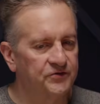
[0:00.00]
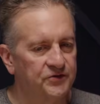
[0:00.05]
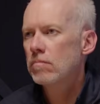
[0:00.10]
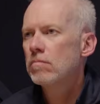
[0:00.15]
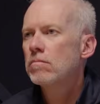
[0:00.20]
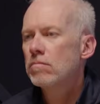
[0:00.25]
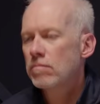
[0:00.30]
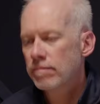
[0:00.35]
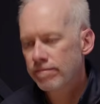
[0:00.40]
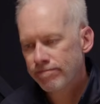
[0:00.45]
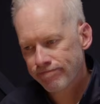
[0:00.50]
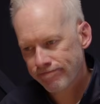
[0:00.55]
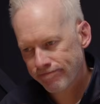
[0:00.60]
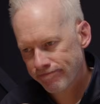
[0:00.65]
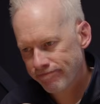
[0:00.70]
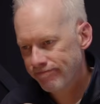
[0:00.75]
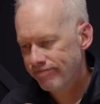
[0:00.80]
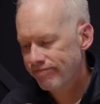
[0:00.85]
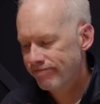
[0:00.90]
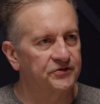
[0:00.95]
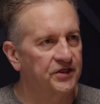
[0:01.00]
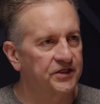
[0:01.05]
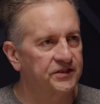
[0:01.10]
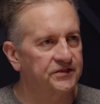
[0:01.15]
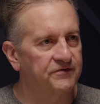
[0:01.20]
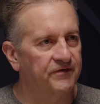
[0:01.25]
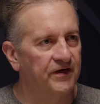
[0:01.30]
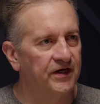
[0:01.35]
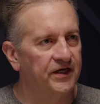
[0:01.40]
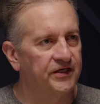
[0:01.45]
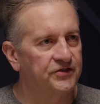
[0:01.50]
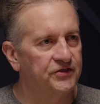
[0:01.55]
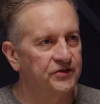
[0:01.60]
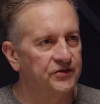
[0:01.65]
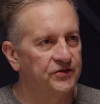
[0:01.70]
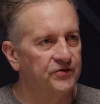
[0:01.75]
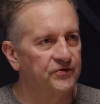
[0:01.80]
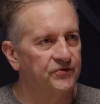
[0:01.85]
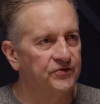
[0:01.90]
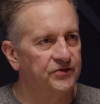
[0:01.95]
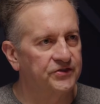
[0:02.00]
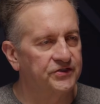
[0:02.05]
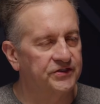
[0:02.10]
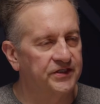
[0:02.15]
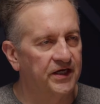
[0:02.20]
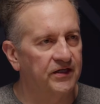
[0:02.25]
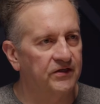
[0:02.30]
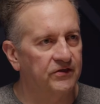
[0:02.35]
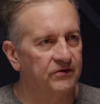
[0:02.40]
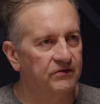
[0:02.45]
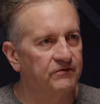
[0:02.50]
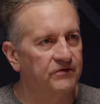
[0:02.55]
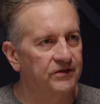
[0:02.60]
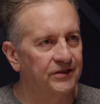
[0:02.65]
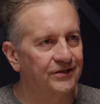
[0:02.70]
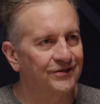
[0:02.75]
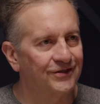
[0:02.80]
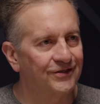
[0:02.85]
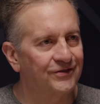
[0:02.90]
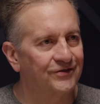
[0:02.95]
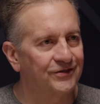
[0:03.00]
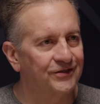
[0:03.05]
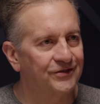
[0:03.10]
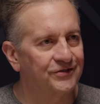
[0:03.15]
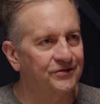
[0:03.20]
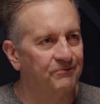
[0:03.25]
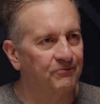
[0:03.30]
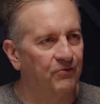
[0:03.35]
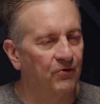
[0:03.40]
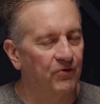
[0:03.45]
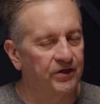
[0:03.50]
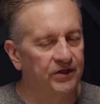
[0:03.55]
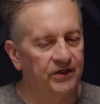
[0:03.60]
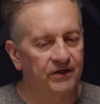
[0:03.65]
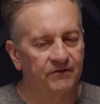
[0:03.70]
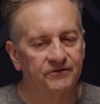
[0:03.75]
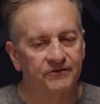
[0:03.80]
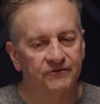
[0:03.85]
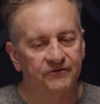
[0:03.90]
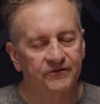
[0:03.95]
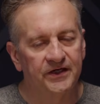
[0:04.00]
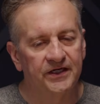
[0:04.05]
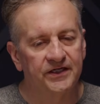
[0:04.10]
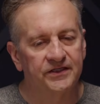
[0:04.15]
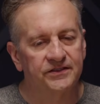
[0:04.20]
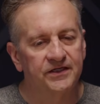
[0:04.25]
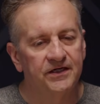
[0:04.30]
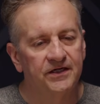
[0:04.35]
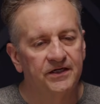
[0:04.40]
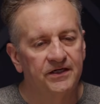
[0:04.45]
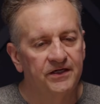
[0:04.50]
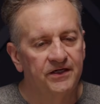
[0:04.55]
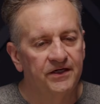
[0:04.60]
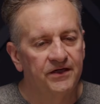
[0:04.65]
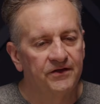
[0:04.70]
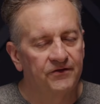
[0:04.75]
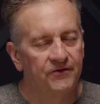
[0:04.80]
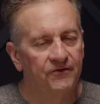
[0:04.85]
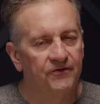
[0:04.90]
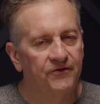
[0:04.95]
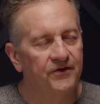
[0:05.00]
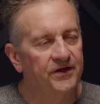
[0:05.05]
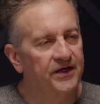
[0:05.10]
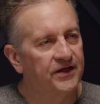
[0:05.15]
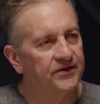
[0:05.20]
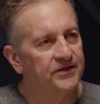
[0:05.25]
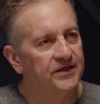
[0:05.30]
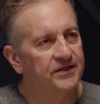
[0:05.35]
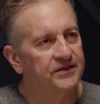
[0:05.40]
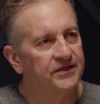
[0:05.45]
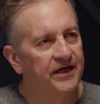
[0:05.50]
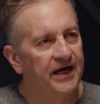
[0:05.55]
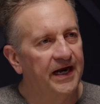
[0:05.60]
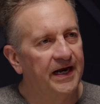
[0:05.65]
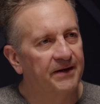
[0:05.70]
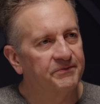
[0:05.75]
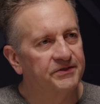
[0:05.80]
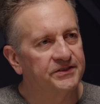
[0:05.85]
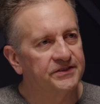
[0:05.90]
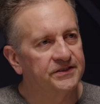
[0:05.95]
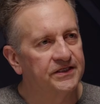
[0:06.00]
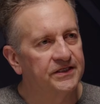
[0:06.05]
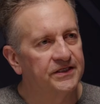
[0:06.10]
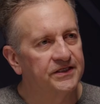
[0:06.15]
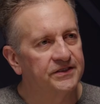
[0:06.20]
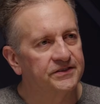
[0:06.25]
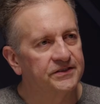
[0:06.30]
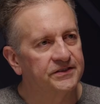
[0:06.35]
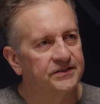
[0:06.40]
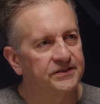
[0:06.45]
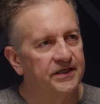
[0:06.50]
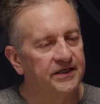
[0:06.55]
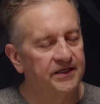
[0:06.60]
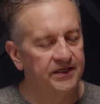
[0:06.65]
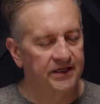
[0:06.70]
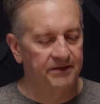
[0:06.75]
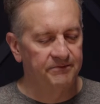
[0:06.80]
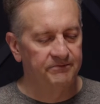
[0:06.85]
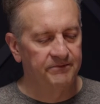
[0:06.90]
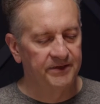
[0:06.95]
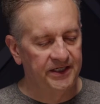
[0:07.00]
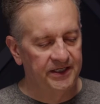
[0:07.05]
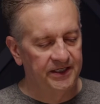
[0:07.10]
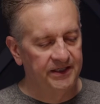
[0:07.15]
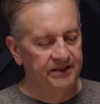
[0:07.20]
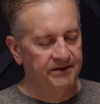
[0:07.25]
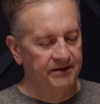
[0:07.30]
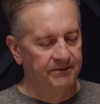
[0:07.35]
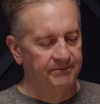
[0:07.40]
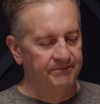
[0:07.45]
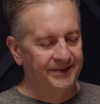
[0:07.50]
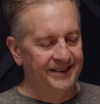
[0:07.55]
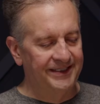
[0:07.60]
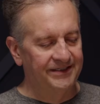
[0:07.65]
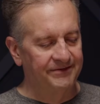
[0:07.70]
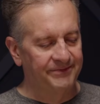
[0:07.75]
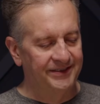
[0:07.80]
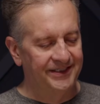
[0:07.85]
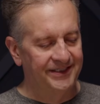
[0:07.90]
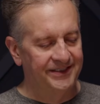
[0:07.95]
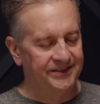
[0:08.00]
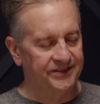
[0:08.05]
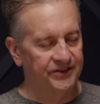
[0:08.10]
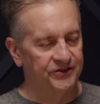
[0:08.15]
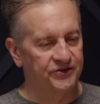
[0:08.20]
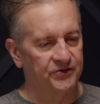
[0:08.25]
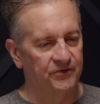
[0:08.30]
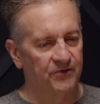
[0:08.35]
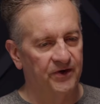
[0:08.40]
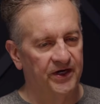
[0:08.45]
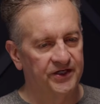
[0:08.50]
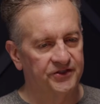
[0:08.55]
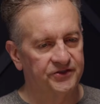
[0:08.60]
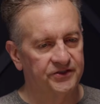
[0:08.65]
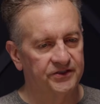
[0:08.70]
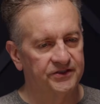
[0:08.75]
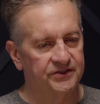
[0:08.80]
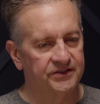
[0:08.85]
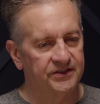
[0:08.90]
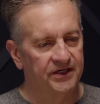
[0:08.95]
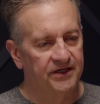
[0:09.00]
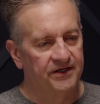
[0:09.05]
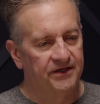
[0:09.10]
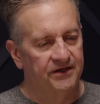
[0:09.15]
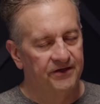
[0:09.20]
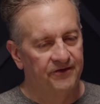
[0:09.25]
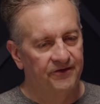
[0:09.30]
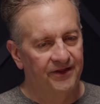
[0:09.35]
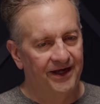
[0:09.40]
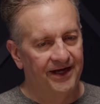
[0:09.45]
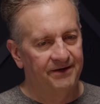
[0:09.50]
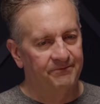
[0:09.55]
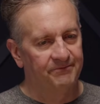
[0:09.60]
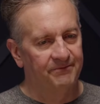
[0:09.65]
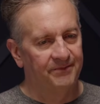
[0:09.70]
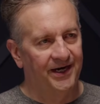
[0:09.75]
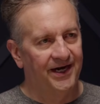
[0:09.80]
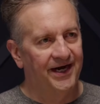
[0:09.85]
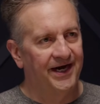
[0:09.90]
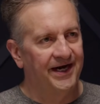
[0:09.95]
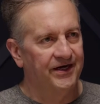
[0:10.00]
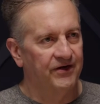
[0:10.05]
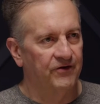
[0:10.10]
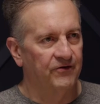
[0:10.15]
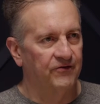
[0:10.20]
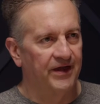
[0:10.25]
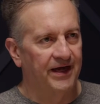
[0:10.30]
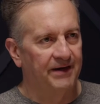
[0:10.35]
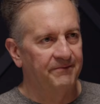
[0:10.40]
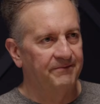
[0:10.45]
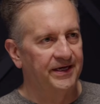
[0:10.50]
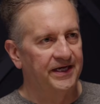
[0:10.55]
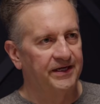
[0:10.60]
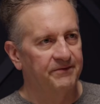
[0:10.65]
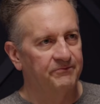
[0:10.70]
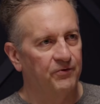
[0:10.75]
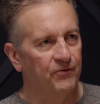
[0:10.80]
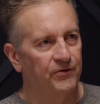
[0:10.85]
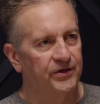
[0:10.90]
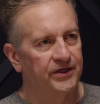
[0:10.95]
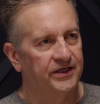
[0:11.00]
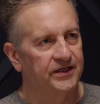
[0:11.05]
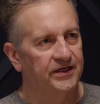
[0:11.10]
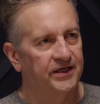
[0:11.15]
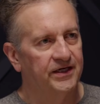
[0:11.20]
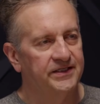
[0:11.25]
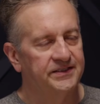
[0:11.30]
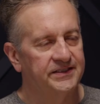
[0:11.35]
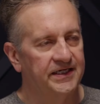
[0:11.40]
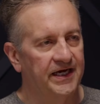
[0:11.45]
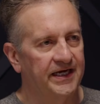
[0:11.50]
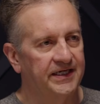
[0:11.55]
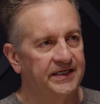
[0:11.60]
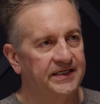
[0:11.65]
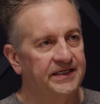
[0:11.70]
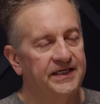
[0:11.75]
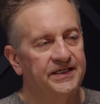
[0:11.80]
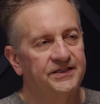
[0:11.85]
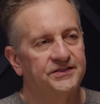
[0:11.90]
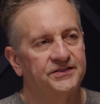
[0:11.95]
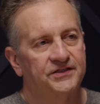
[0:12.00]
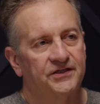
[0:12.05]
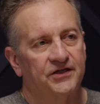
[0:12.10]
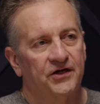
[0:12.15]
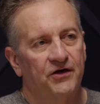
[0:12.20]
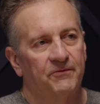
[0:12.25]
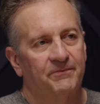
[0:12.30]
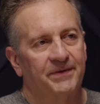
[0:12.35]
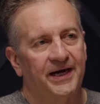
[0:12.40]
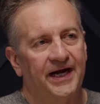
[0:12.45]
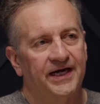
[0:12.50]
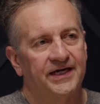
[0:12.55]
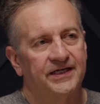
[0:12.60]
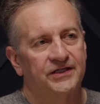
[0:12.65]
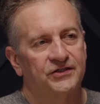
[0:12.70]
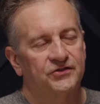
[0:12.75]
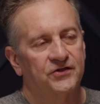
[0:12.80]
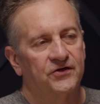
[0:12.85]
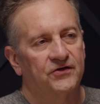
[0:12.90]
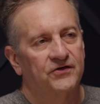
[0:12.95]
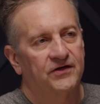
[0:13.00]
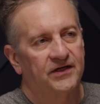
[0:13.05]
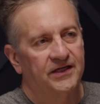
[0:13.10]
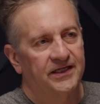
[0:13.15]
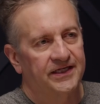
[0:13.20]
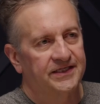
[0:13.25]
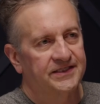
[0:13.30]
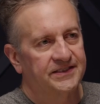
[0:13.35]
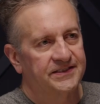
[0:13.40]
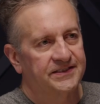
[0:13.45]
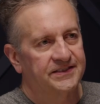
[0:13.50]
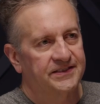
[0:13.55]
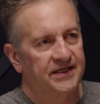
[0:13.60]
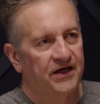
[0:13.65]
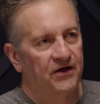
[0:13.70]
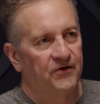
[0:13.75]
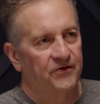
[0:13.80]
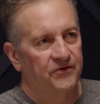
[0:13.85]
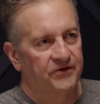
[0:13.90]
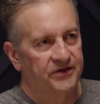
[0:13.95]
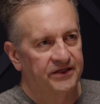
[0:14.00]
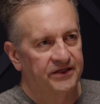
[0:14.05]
You brought that up. They're justifying to you, the seller, that it's important enough to fix. The other thing I think that happens is that in many B2B situations, that buyer, that main point of contact, needs to go back internally and sell the